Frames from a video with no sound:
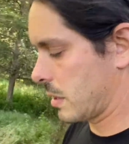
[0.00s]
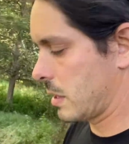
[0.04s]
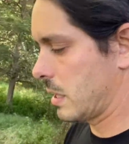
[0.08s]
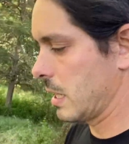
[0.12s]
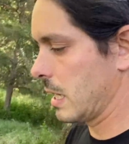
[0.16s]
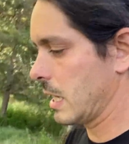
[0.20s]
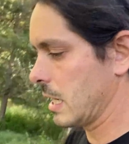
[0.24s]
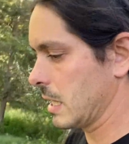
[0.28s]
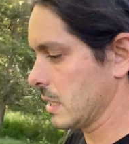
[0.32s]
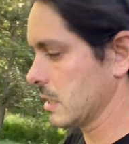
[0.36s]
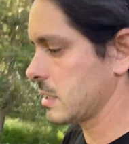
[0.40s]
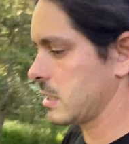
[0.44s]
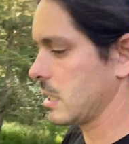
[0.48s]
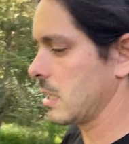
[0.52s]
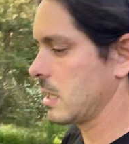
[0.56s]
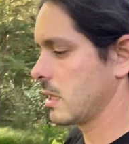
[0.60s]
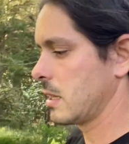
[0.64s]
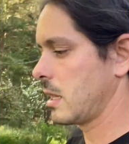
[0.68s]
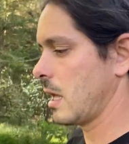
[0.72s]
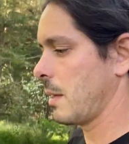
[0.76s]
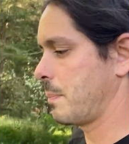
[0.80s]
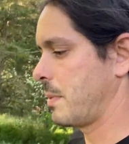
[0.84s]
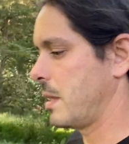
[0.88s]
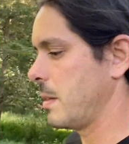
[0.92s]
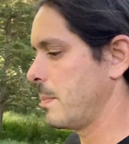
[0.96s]
things
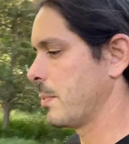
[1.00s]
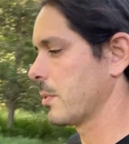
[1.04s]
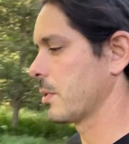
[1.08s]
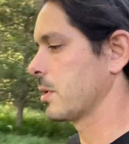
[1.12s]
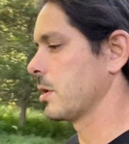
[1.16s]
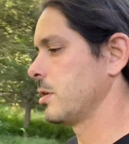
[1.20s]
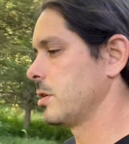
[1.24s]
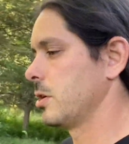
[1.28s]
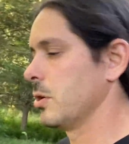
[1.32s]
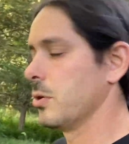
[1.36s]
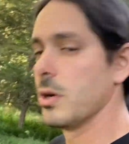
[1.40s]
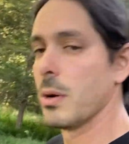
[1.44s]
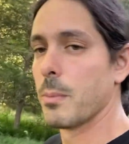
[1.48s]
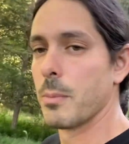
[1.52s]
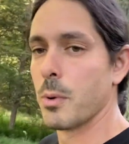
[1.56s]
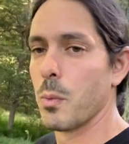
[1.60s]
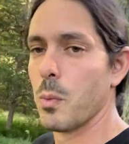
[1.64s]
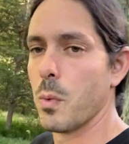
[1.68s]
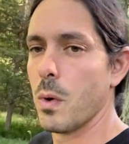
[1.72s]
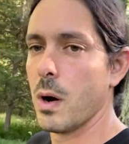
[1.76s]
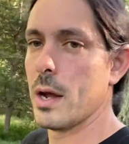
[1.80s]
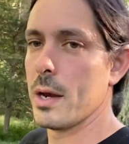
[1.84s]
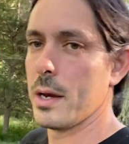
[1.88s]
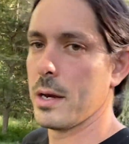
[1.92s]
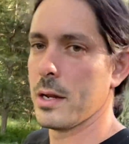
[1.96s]
that people can do, number
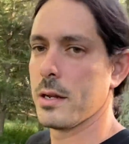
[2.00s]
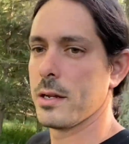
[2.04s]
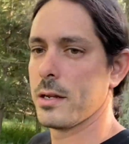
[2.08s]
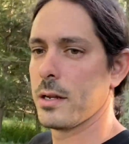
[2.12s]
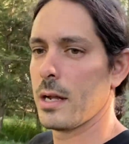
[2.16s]
one,